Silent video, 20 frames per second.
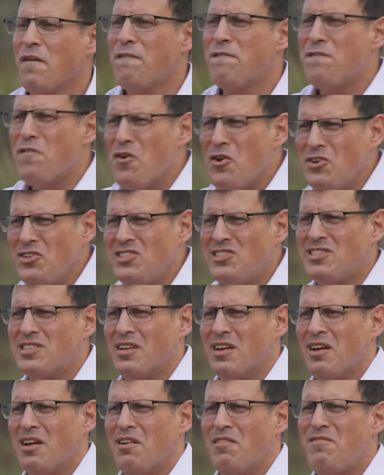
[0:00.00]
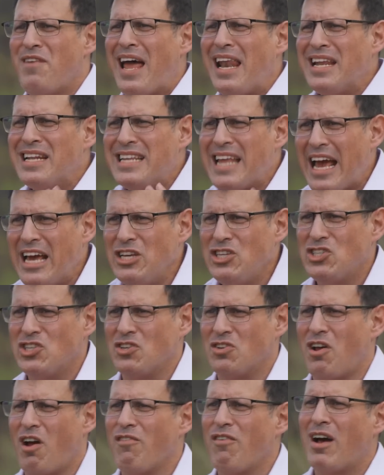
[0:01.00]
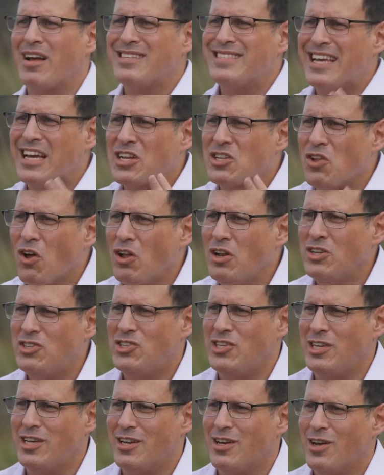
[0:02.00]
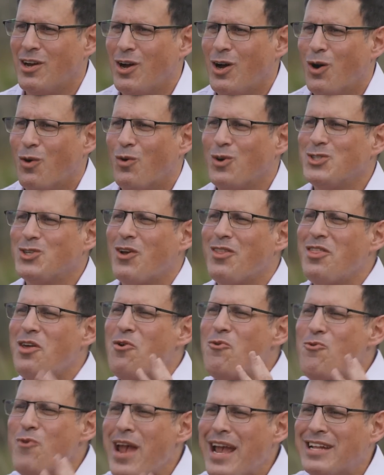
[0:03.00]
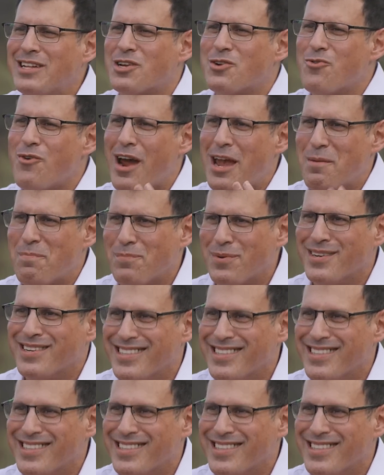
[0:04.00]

first validation of our technology was on the red grape.